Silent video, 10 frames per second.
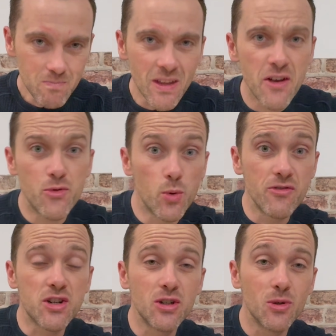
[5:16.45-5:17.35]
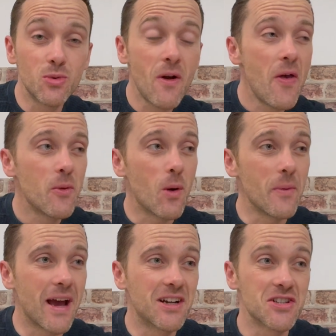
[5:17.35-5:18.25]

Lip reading: if we recall, when we had our